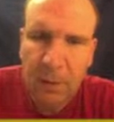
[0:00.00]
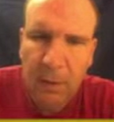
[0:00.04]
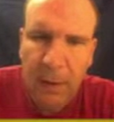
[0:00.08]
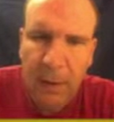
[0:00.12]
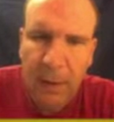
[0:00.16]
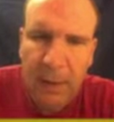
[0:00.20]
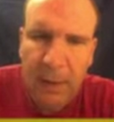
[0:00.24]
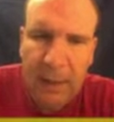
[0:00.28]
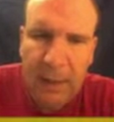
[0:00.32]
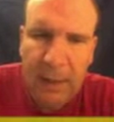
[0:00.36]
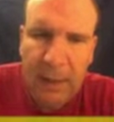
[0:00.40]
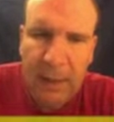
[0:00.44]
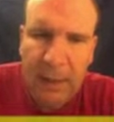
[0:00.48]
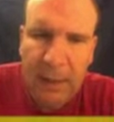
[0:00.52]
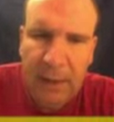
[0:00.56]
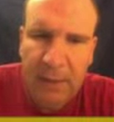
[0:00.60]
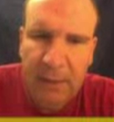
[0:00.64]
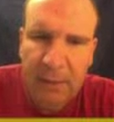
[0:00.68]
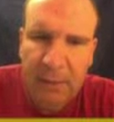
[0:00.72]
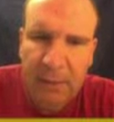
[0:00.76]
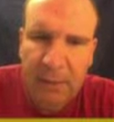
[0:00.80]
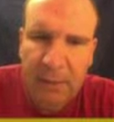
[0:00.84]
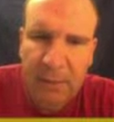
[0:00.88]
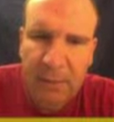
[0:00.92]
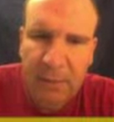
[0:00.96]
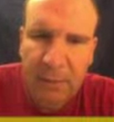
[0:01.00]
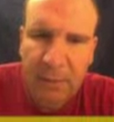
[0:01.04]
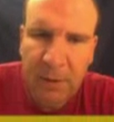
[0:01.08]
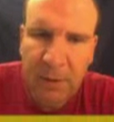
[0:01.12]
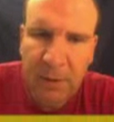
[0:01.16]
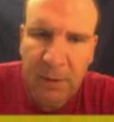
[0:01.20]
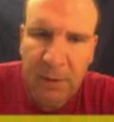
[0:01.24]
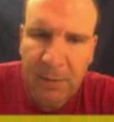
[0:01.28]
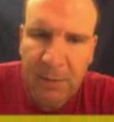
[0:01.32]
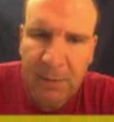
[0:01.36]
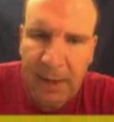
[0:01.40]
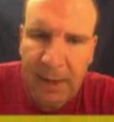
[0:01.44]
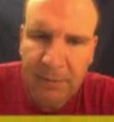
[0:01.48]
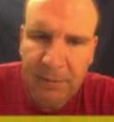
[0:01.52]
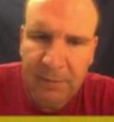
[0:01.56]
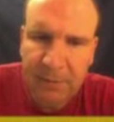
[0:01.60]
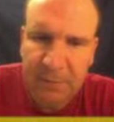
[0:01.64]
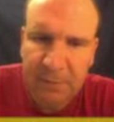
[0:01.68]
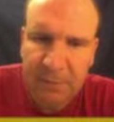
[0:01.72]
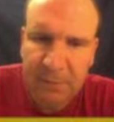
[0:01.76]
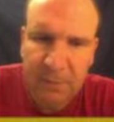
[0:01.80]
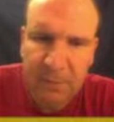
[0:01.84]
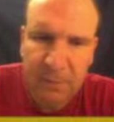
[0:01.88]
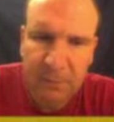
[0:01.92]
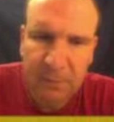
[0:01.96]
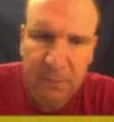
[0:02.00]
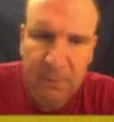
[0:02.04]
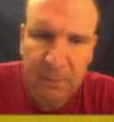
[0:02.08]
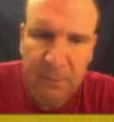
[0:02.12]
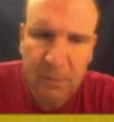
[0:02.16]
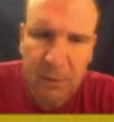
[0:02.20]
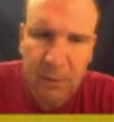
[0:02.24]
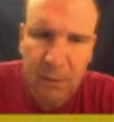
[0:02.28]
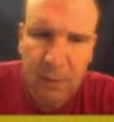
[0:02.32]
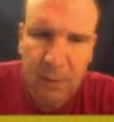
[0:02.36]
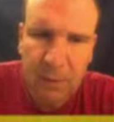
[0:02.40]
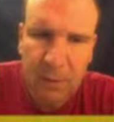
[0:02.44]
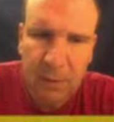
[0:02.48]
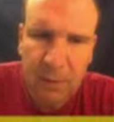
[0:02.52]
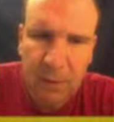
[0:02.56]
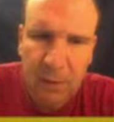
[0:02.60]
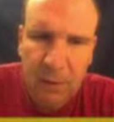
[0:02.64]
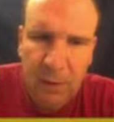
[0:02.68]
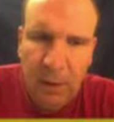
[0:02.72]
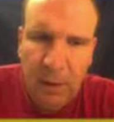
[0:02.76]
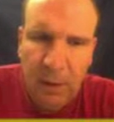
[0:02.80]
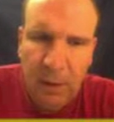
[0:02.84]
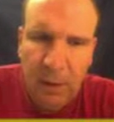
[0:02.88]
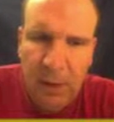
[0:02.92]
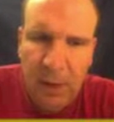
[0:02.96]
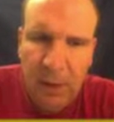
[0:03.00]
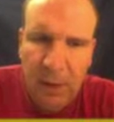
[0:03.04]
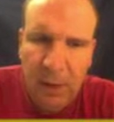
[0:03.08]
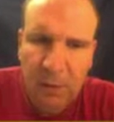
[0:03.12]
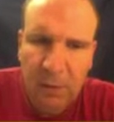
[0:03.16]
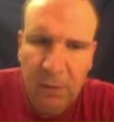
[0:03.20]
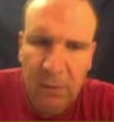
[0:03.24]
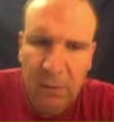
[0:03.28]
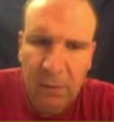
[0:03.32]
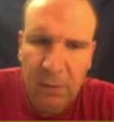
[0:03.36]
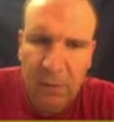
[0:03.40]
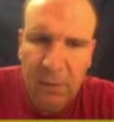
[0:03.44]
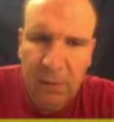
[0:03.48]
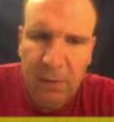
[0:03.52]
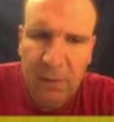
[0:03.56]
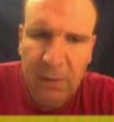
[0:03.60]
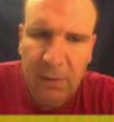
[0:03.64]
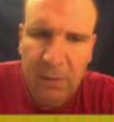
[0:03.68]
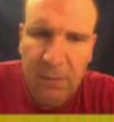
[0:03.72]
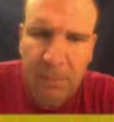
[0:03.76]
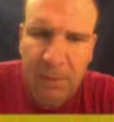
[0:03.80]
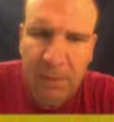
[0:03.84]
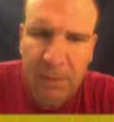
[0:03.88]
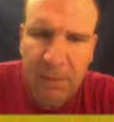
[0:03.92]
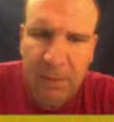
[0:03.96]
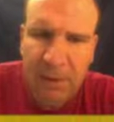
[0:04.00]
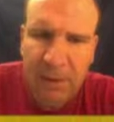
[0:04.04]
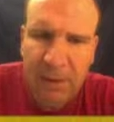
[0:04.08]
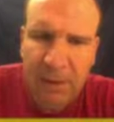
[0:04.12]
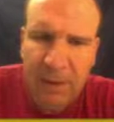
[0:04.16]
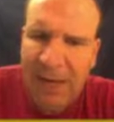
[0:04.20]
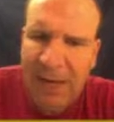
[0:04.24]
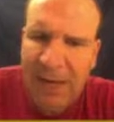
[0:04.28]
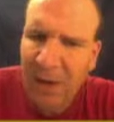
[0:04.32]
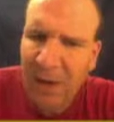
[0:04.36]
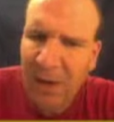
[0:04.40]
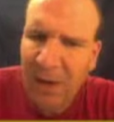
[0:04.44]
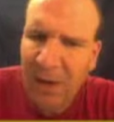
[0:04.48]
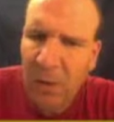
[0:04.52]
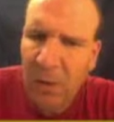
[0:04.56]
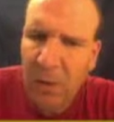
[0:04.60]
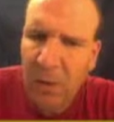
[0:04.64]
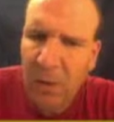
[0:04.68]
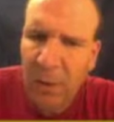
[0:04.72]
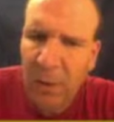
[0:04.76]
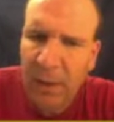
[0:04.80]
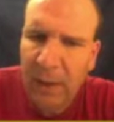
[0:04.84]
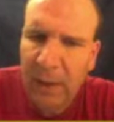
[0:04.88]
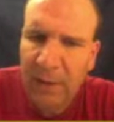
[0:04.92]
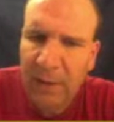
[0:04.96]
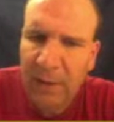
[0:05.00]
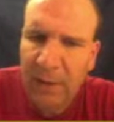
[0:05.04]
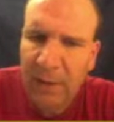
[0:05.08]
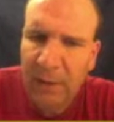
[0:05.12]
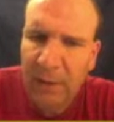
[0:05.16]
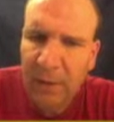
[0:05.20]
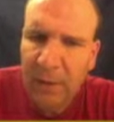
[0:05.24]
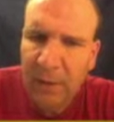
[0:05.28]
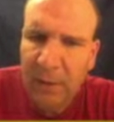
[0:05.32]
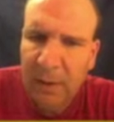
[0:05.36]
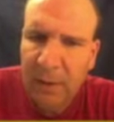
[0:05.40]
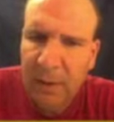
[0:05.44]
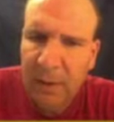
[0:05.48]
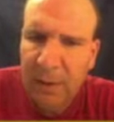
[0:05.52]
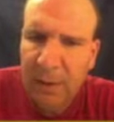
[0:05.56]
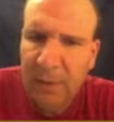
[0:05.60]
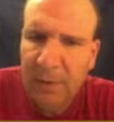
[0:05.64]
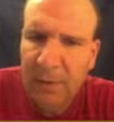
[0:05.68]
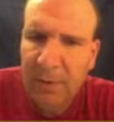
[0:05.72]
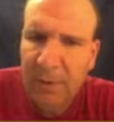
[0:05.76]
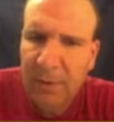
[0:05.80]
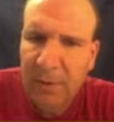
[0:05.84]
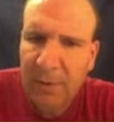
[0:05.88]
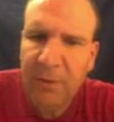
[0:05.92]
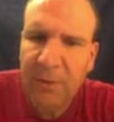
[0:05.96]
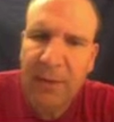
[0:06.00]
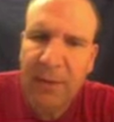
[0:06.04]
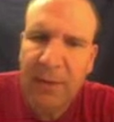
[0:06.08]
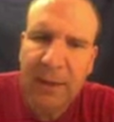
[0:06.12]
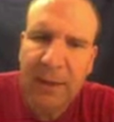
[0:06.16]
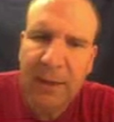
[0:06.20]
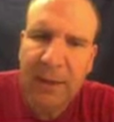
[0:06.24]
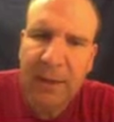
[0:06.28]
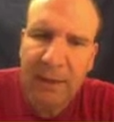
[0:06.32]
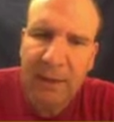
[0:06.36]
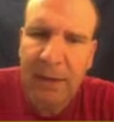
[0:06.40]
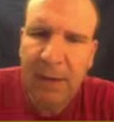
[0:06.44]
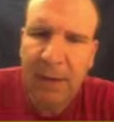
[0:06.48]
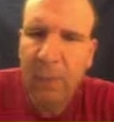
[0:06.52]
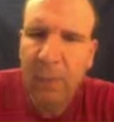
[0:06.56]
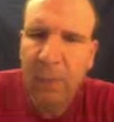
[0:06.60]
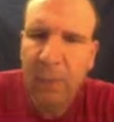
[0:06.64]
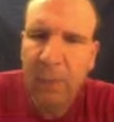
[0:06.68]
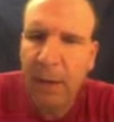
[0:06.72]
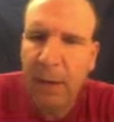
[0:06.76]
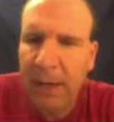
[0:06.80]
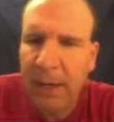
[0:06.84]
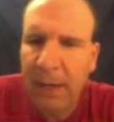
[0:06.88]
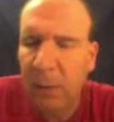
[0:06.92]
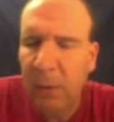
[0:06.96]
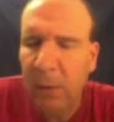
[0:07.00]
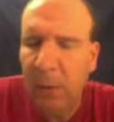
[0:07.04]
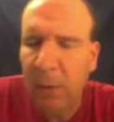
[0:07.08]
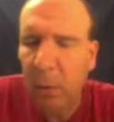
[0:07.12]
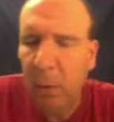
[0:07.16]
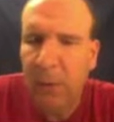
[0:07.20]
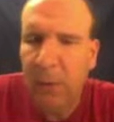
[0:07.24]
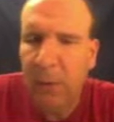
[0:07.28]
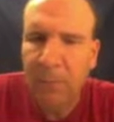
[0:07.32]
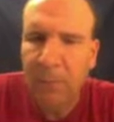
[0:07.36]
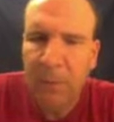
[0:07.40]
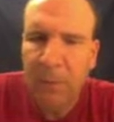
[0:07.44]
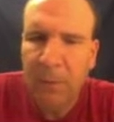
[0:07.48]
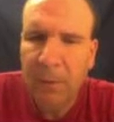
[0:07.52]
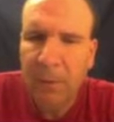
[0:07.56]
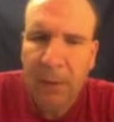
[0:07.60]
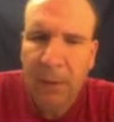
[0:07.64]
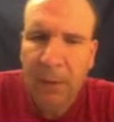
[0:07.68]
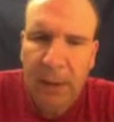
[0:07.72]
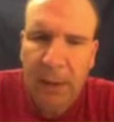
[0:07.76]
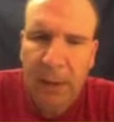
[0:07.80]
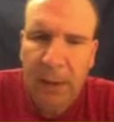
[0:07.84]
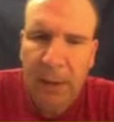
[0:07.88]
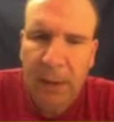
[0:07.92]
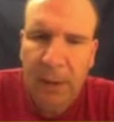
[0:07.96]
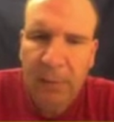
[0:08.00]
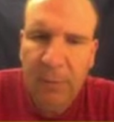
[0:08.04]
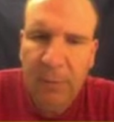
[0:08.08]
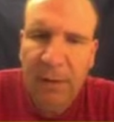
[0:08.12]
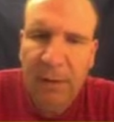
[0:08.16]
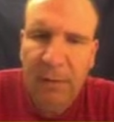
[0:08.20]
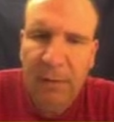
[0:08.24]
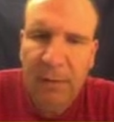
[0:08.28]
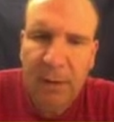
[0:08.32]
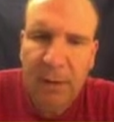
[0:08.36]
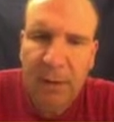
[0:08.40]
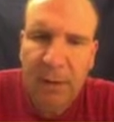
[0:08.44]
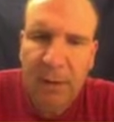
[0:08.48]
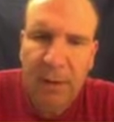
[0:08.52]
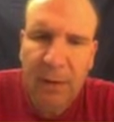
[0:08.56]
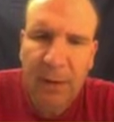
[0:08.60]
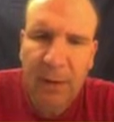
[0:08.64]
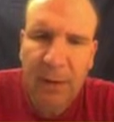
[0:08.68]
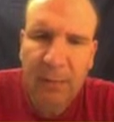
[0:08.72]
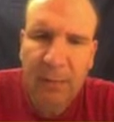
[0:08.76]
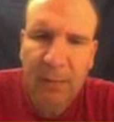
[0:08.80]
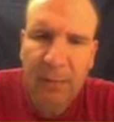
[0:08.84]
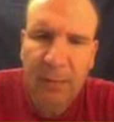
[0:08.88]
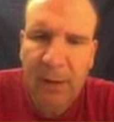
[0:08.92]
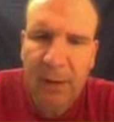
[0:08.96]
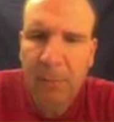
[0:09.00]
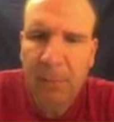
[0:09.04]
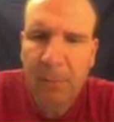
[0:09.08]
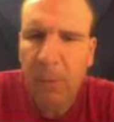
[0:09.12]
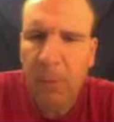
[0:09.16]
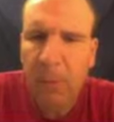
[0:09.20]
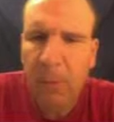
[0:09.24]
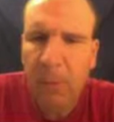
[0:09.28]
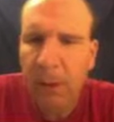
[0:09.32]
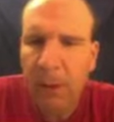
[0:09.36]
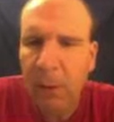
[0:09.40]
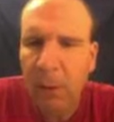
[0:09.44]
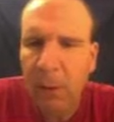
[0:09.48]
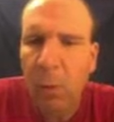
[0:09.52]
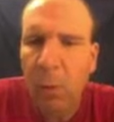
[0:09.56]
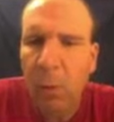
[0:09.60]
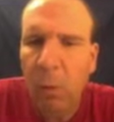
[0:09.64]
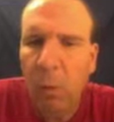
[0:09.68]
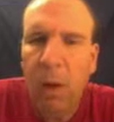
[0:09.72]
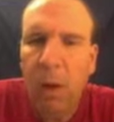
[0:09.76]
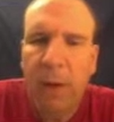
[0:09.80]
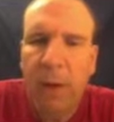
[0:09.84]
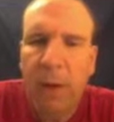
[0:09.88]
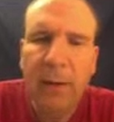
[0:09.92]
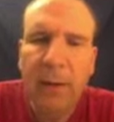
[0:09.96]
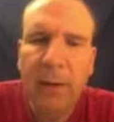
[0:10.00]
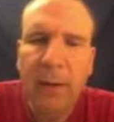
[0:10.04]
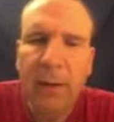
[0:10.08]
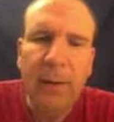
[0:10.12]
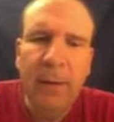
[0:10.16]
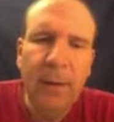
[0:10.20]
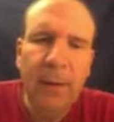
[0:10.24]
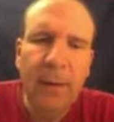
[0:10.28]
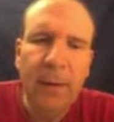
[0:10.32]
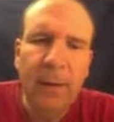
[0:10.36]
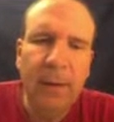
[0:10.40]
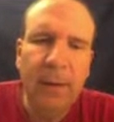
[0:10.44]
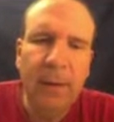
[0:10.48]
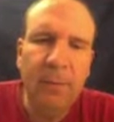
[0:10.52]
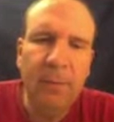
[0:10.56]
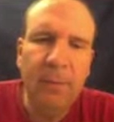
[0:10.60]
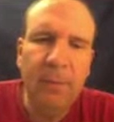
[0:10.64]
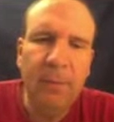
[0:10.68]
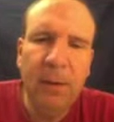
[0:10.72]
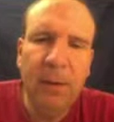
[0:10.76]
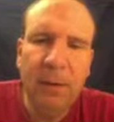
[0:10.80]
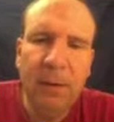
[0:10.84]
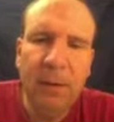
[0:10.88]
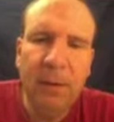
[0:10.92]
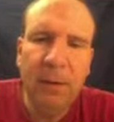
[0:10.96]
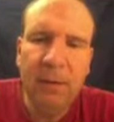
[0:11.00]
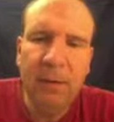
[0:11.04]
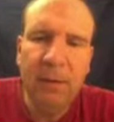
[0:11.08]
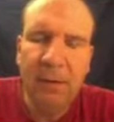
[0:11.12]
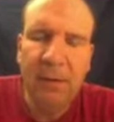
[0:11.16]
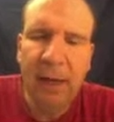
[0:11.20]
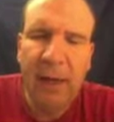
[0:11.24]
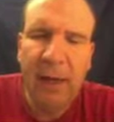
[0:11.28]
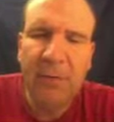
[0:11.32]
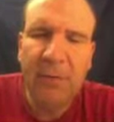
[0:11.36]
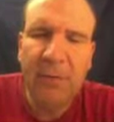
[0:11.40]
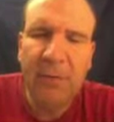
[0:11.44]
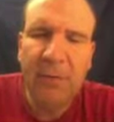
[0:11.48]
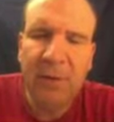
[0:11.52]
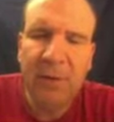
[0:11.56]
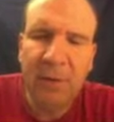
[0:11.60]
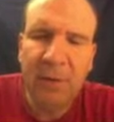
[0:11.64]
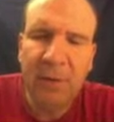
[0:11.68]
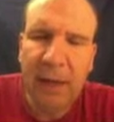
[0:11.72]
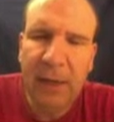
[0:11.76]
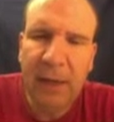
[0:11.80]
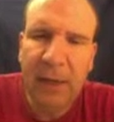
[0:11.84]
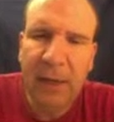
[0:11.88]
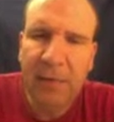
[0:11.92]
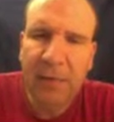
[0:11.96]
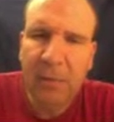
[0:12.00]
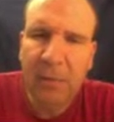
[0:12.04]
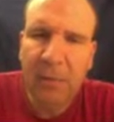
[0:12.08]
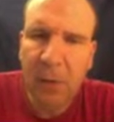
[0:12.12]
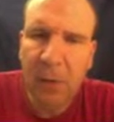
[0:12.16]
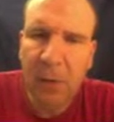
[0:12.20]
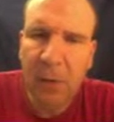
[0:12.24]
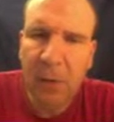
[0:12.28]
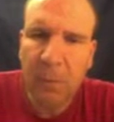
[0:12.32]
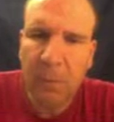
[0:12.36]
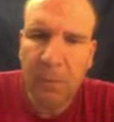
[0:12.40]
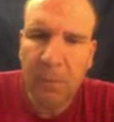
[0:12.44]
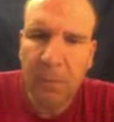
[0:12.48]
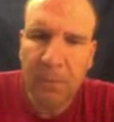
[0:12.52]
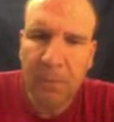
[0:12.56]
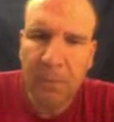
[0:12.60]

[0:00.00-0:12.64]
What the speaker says: And this is going to be your mass. Now, typically, but not always, it's usually like a 10.81. And the reason it's 10.81 is because it's an average of the isotopes.